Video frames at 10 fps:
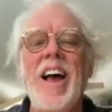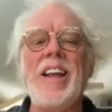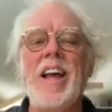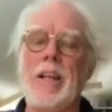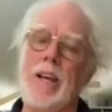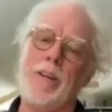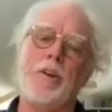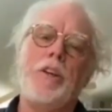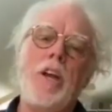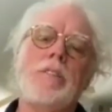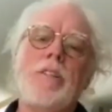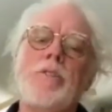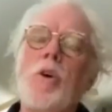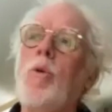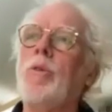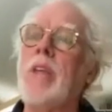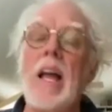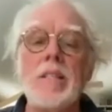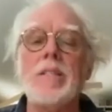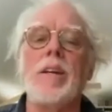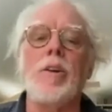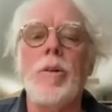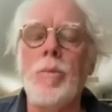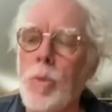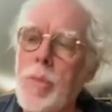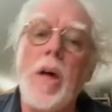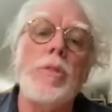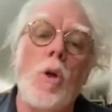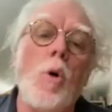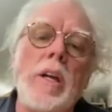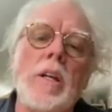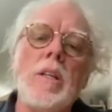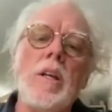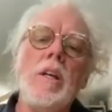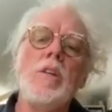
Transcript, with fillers: And, and I conducted. So that singer, without knowing it,